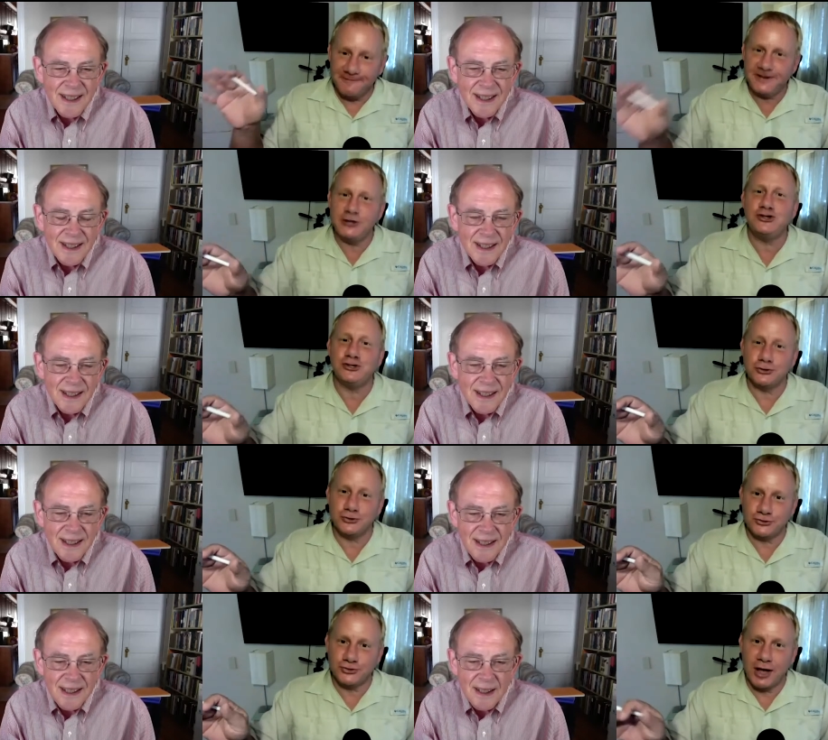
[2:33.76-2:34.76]

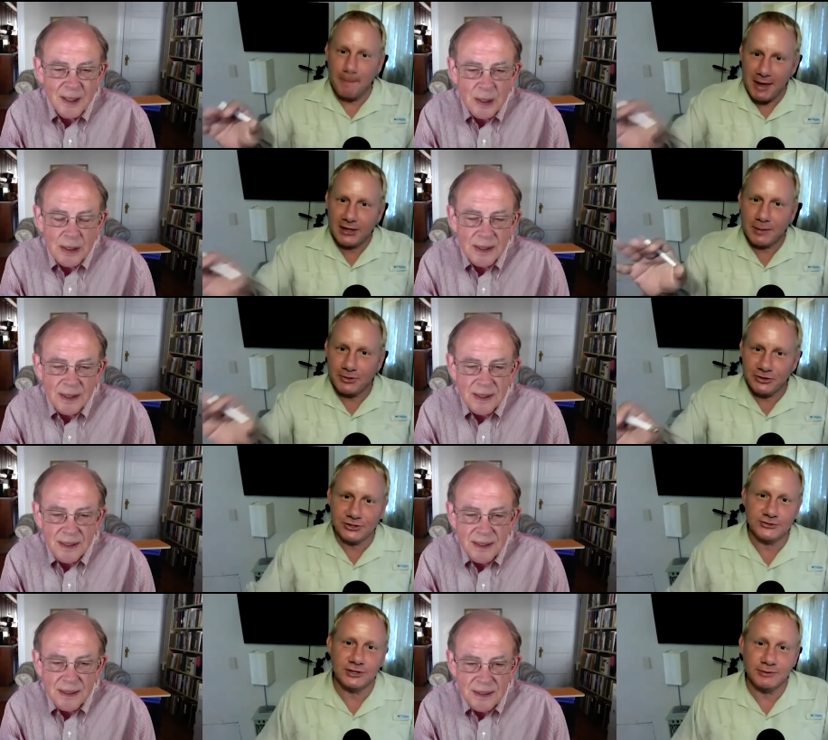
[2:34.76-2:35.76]
Speaker 1: features uh, make up
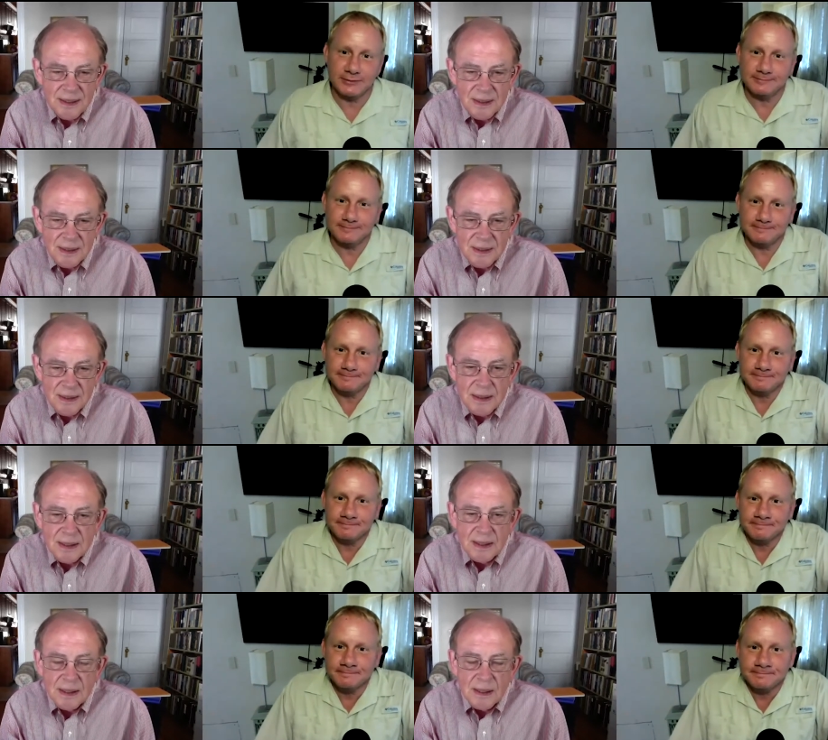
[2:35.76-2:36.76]
this exhibit?
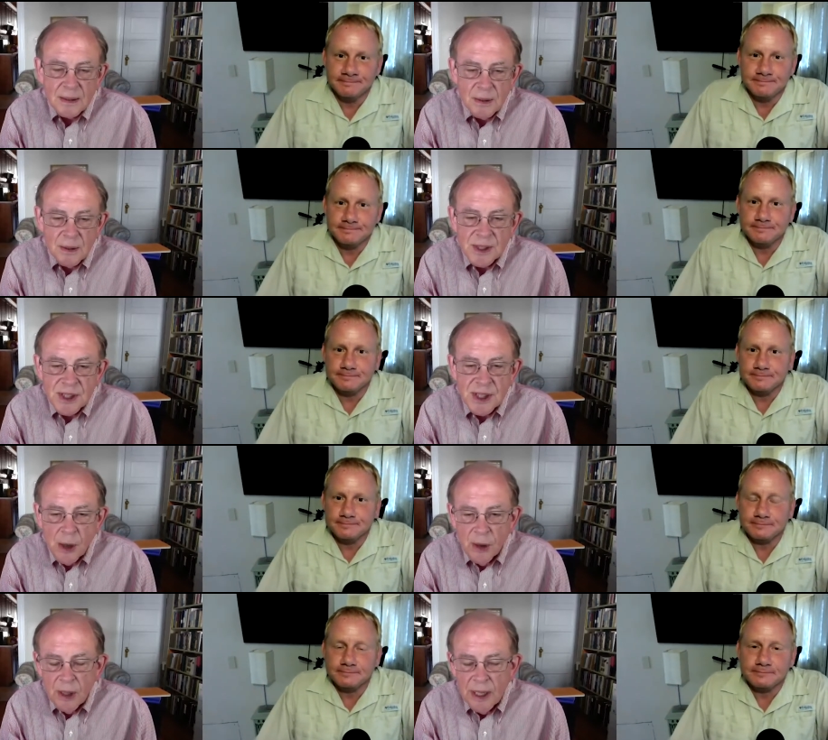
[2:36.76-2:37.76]

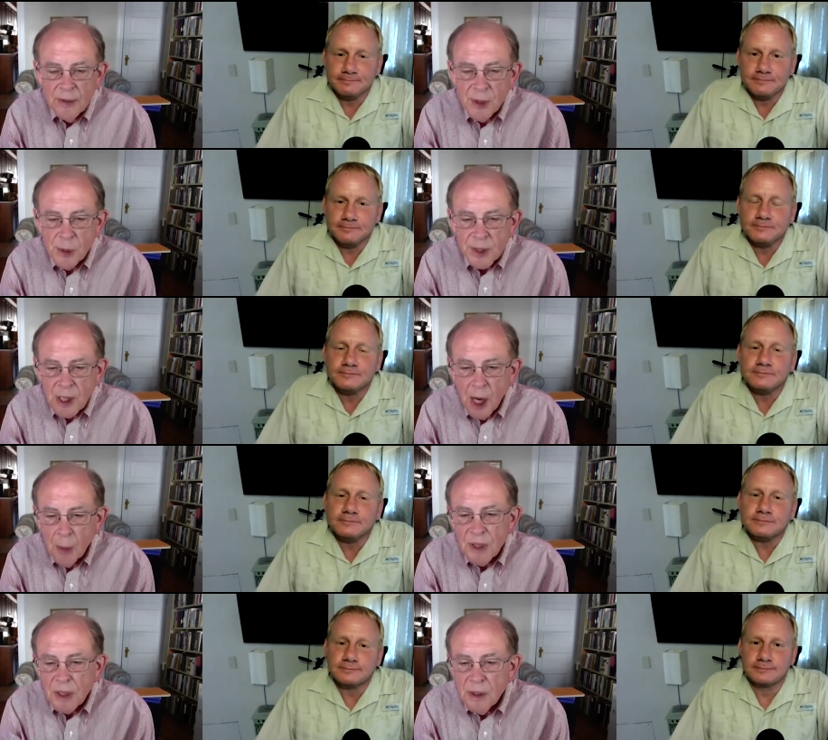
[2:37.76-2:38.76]
Speaker 2: So, if you were to
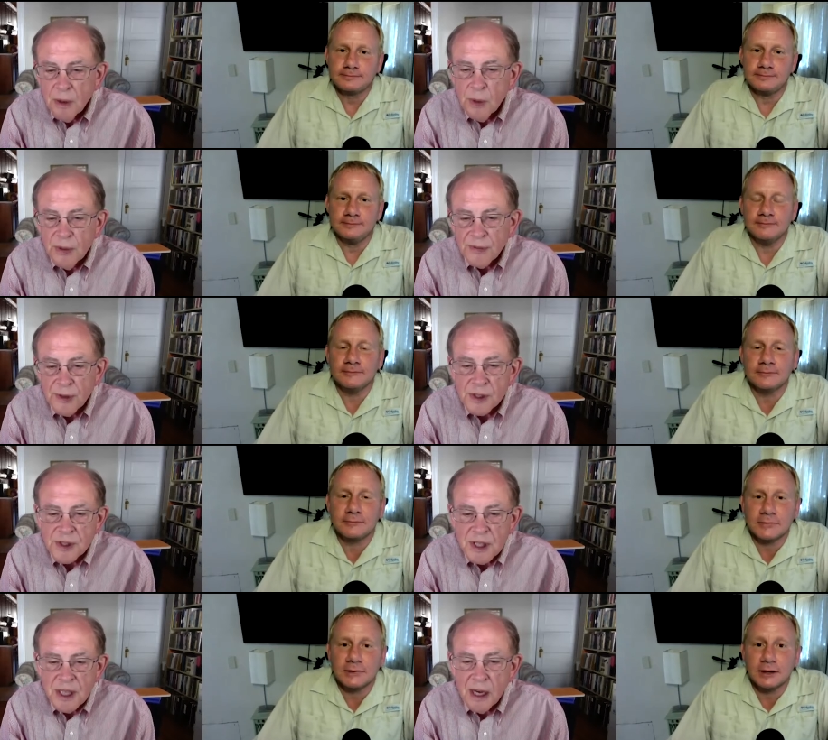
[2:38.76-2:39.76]
come, you would
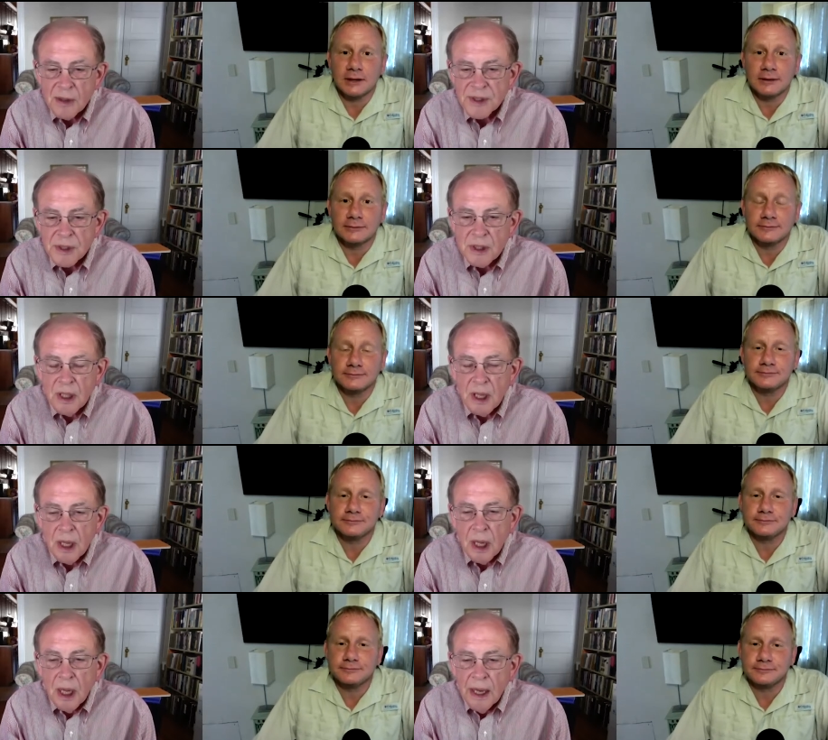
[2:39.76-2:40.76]
first encounter
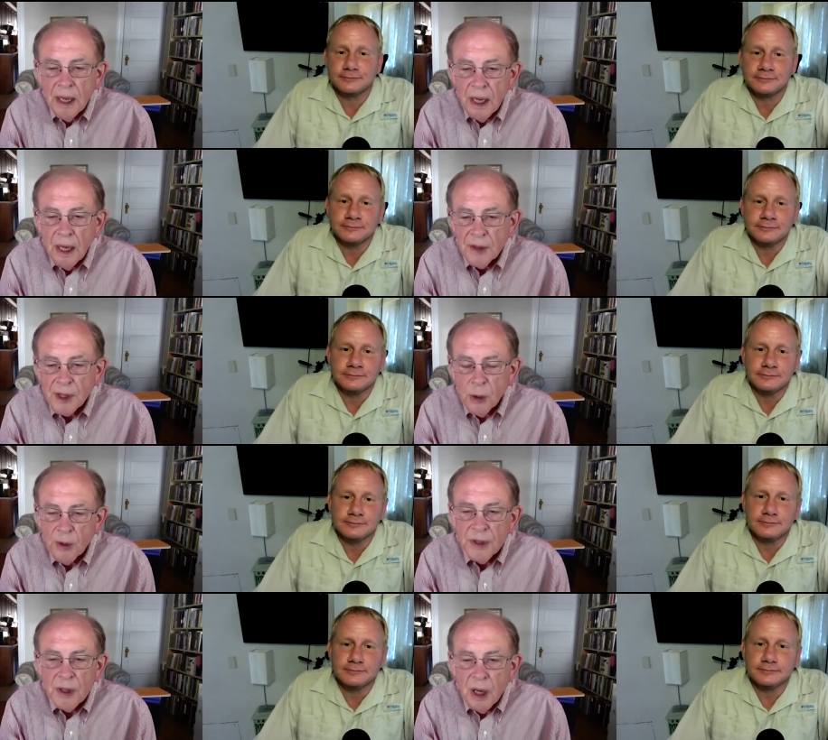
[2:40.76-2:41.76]
uh, the
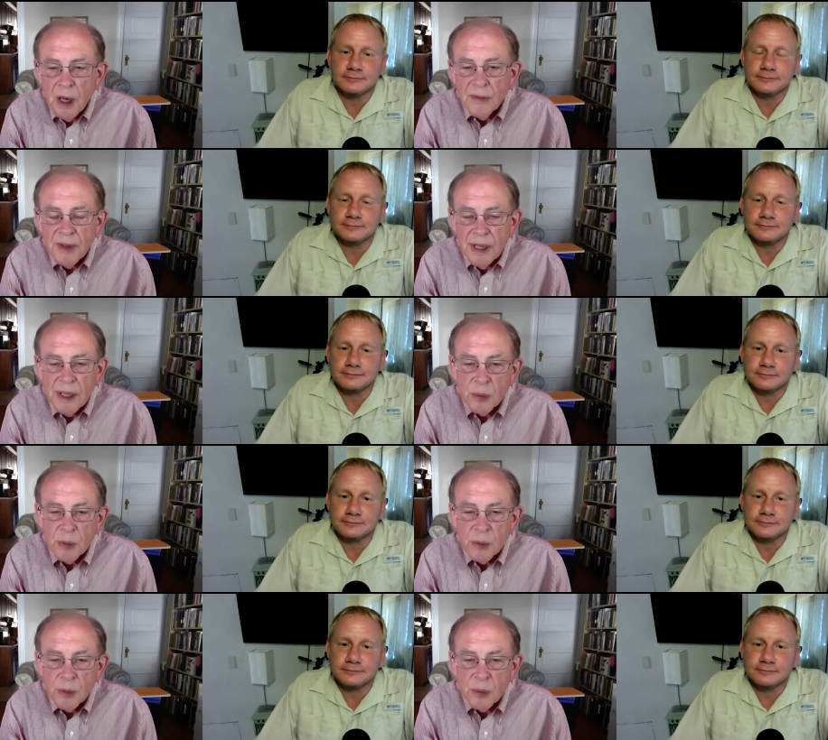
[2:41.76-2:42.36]
corner of a